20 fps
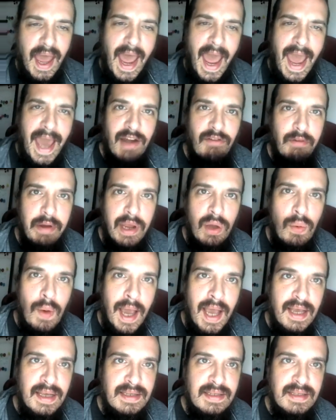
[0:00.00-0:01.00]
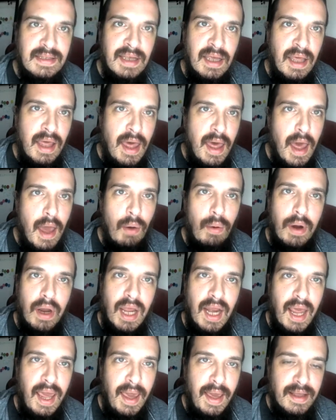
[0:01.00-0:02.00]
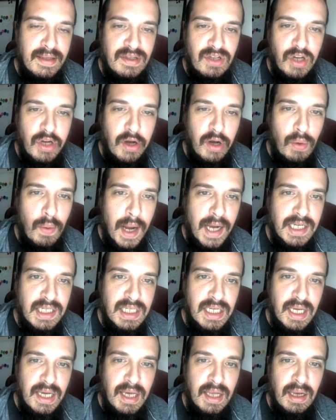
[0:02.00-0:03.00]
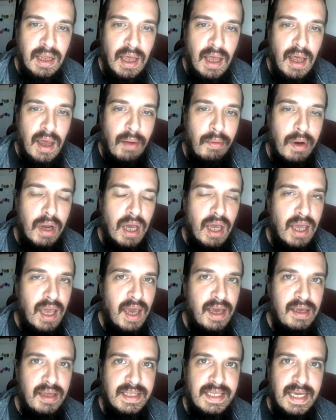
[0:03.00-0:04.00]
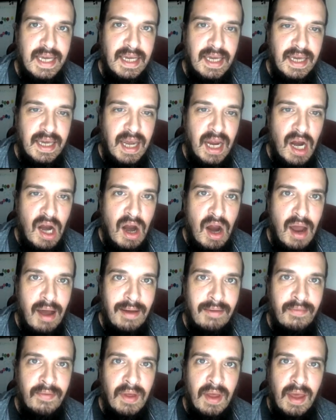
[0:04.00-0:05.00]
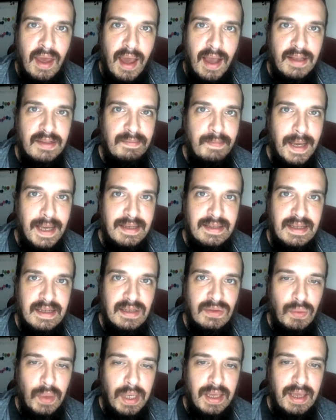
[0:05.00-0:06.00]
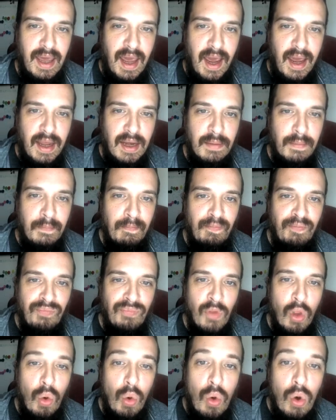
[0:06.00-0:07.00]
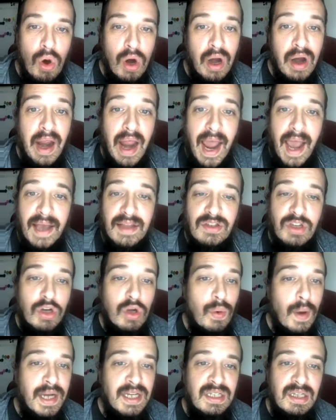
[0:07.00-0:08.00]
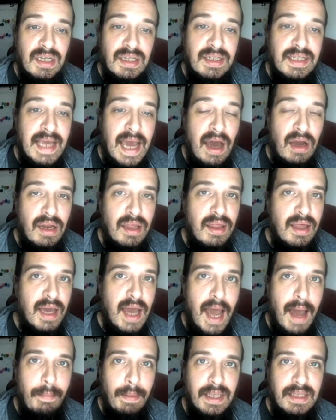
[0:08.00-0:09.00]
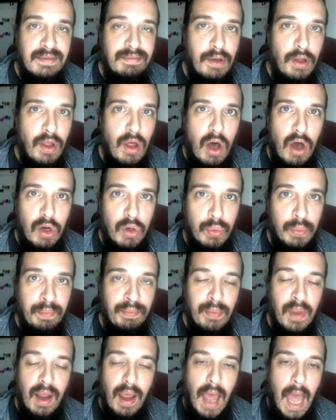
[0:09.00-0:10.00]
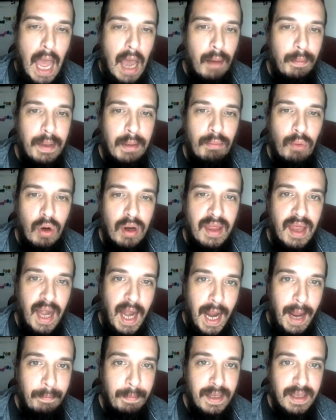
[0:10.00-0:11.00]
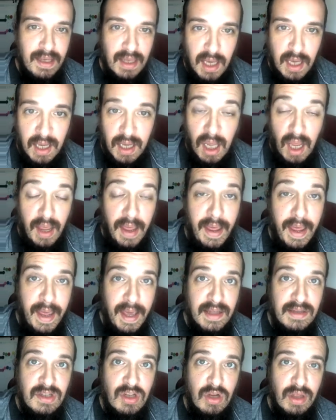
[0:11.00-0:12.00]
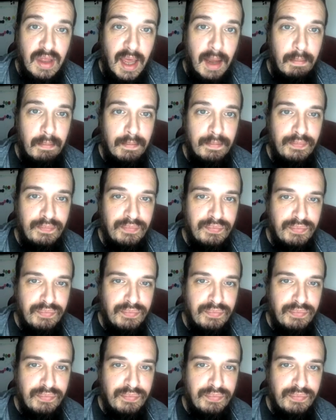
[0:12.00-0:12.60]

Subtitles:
ad request, and we're gonna answer your question. And we're gonna get you taken care of as best as we can. Or ask your question down in the comments below. I'll be more than happy to answer them.